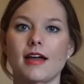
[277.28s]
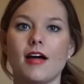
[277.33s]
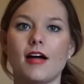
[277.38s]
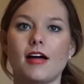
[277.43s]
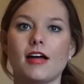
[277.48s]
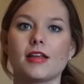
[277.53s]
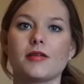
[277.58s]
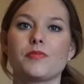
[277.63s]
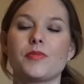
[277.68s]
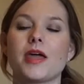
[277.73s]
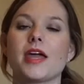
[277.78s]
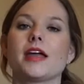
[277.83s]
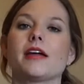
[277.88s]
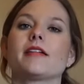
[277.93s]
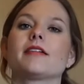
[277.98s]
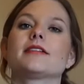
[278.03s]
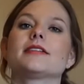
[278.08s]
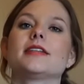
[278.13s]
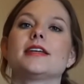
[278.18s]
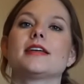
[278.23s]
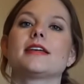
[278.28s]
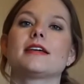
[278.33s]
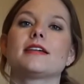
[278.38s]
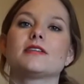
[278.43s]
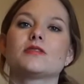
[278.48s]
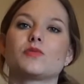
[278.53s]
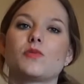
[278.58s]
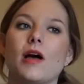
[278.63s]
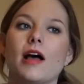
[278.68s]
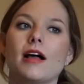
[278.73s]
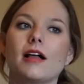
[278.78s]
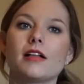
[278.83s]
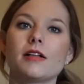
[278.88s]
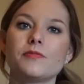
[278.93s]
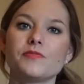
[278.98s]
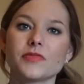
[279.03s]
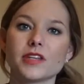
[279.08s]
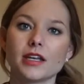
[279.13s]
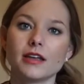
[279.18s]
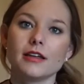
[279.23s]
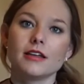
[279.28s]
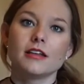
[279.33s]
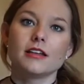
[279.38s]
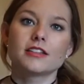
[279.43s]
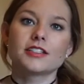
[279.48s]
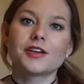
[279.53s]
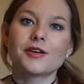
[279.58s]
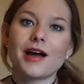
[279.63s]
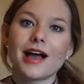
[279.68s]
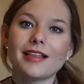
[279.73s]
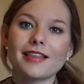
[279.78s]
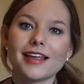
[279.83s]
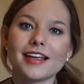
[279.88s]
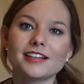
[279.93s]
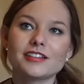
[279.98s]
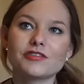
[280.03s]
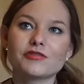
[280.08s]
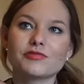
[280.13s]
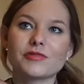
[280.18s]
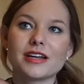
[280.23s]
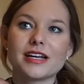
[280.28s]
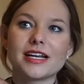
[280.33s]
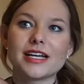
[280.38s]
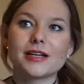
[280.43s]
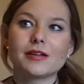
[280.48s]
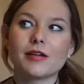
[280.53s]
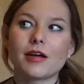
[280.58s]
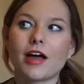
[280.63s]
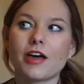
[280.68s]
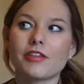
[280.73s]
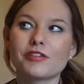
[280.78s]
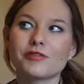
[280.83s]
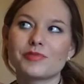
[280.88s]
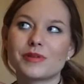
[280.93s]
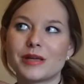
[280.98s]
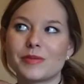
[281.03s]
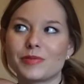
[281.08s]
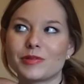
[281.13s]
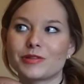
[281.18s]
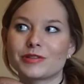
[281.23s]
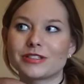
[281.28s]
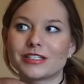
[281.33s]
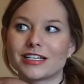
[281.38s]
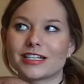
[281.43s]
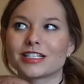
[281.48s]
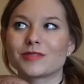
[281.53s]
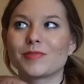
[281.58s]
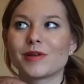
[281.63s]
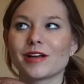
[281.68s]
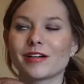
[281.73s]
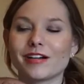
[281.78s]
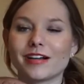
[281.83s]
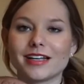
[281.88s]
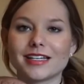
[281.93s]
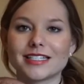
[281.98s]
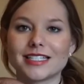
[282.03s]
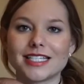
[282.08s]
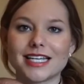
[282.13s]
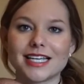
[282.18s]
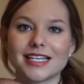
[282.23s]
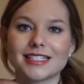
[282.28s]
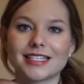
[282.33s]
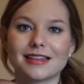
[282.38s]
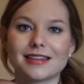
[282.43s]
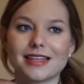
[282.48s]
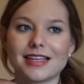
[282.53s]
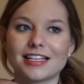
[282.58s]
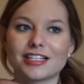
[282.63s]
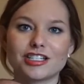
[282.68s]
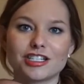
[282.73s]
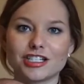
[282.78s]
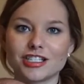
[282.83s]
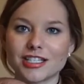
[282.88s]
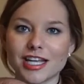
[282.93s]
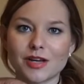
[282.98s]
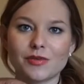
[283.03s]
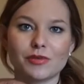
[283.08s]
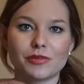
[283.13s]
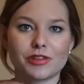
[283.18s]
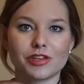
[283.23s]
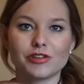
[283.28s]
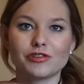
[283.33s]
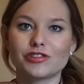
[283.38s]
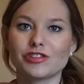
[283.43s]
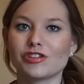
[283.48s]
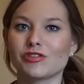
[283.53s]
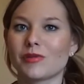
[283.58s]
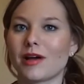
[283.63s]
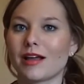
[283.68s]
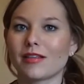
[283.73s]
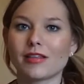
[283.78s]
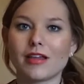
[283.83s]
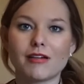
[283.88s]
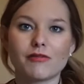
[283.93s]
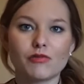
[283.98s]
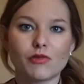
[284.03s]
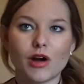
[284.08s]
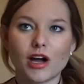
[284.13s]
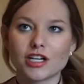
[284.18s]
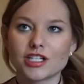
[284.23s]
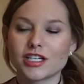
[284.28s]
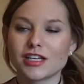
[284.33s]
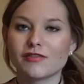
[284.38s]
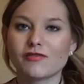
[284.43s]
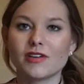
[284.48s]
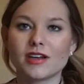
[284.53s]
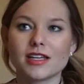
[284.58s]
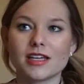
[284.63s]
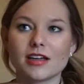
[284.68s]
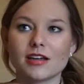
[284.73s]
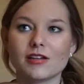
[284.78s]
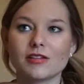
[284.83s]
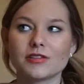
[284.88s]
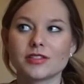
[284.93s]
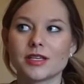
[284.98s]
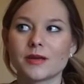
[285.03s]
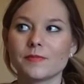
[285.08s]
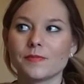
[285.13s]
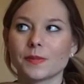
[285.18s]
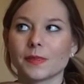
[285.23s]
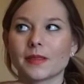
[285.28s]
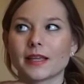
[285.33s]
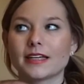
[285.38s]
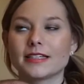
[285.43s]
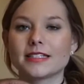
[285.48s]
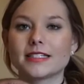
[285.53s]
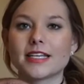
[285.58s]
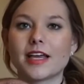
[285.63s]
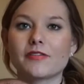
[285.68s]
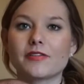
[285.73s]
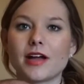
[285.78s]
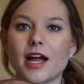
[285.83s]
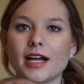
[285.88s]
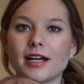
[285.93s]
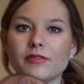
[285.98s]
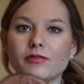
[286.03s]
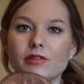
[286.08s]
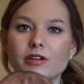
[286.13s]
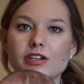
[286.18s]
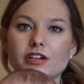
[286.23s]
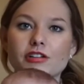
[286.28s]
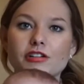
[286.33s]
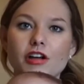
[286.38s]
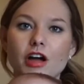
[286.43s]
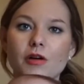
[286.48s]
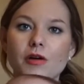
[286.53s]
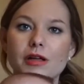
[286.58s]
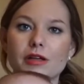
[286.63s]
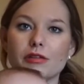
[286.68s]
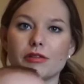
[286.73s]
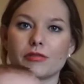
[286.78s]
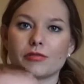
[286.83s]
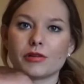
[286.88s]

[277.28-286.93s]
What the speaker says: on parenting as well. So I like to read other people's experiences and things, just like with YouTube. I love watching videos and stuff, kind of when you're going